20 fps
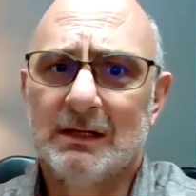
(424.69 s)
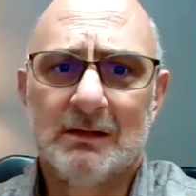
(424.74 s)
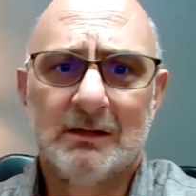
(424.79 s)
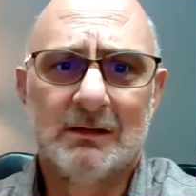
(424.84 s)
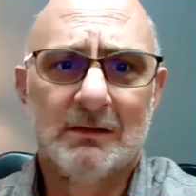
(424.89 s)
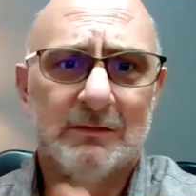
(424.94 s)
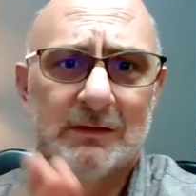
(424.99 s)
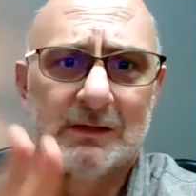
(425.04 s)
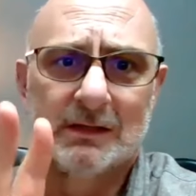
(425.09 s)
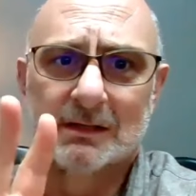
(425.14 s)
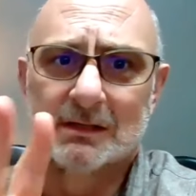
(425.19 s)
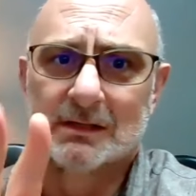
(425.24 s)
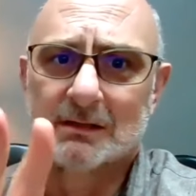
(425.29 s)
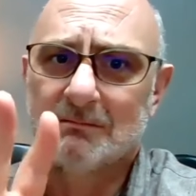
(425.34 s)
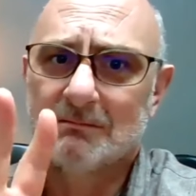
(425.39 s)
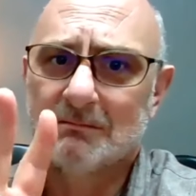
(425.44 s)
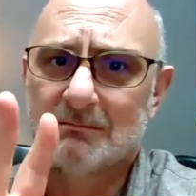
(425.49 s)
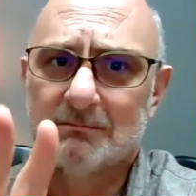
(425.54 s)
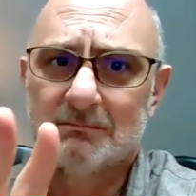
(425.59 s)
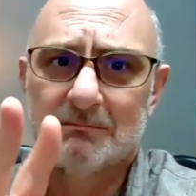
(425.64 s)
need two
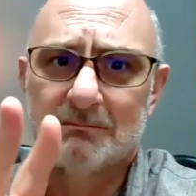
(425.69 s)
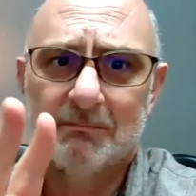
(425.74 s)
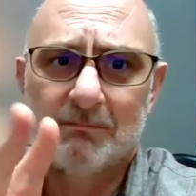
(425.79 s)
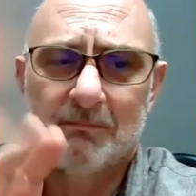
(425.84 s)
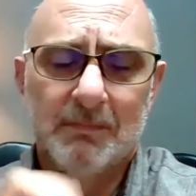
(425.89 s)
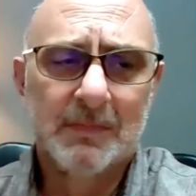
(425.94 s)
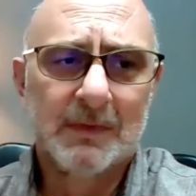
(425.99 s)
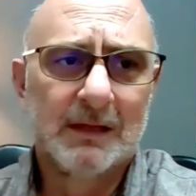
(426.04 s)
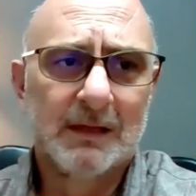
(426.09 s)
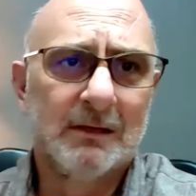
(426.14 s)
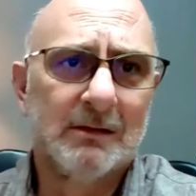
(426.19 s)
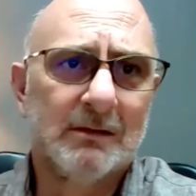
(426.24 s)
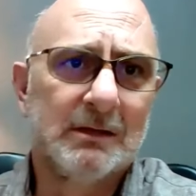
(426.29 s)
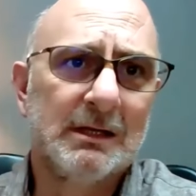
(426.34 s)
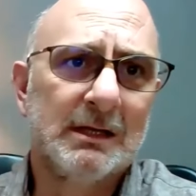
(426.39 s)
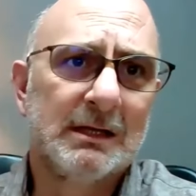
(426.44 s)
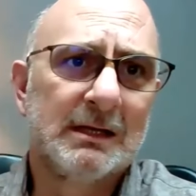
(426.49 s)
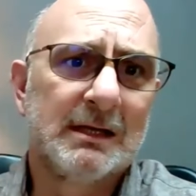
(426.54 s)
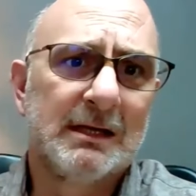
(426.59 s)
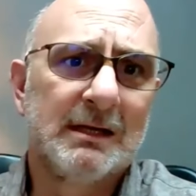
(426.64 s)
things.
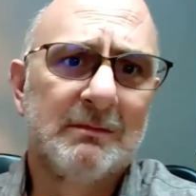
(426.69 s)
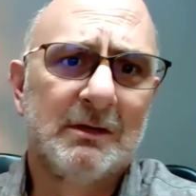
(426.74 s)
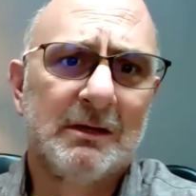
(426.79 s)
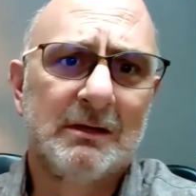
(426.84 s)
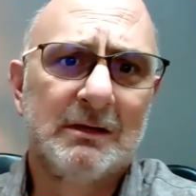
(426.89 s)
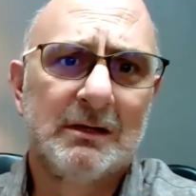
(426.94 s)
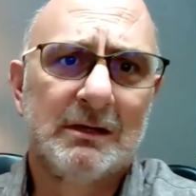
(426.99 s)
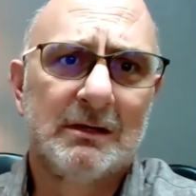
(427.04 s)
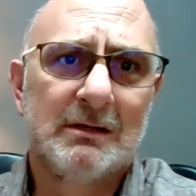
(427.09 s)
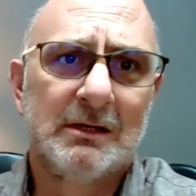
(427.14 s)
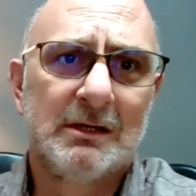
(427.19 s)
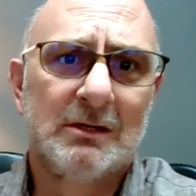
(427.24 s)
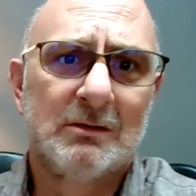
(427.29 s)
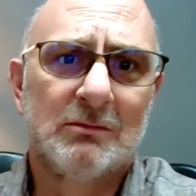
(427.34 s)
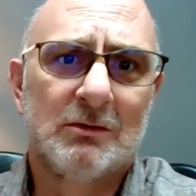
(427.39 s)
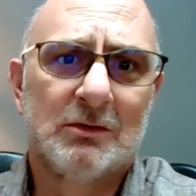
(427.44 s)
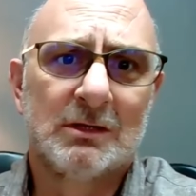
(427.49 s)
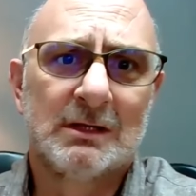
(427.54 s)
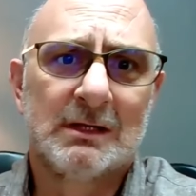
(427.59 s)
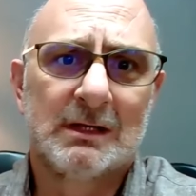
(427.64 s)
You need ammo and you
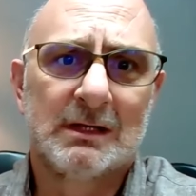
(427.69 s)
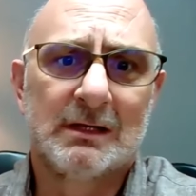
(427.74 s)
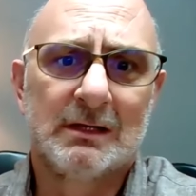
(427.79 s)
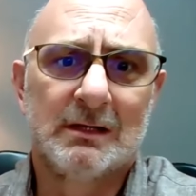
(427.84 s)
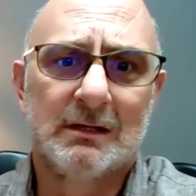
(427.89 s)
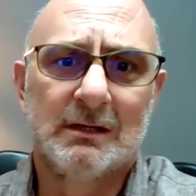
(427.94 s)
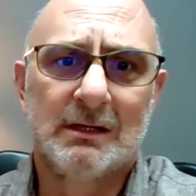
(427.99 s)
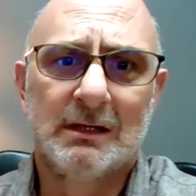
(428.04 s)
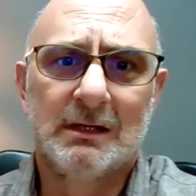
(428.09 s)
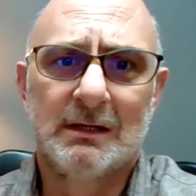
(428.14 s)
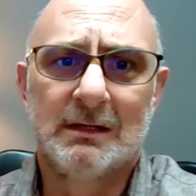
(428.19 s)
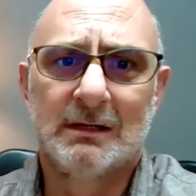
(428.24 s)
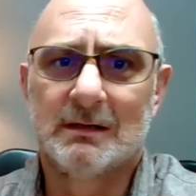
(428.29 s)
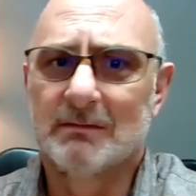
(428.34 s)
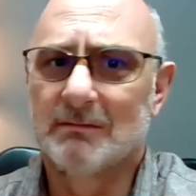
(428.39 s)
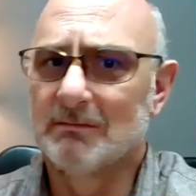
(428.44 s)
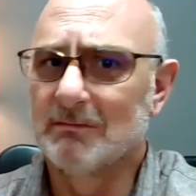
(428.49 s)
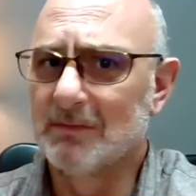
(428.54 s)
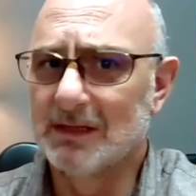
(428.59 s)
need water and